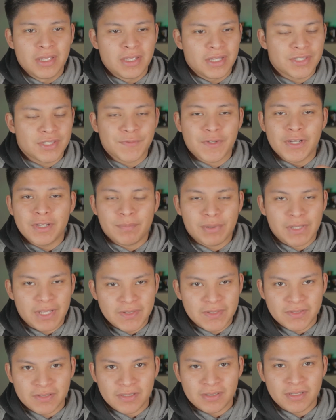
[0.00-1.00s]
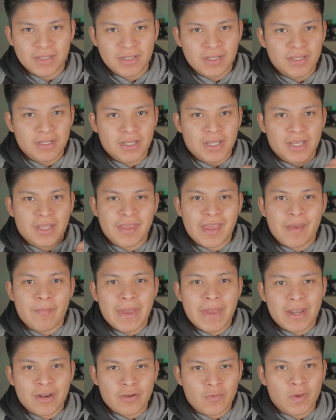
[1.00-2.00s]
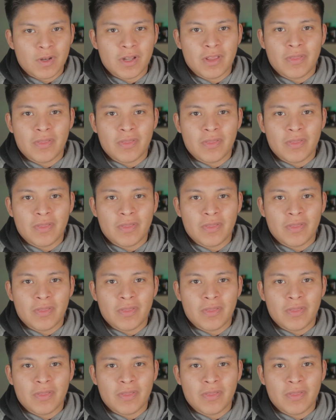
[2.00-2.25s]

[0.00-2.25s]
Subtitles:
It's very pleasant, and that mandarin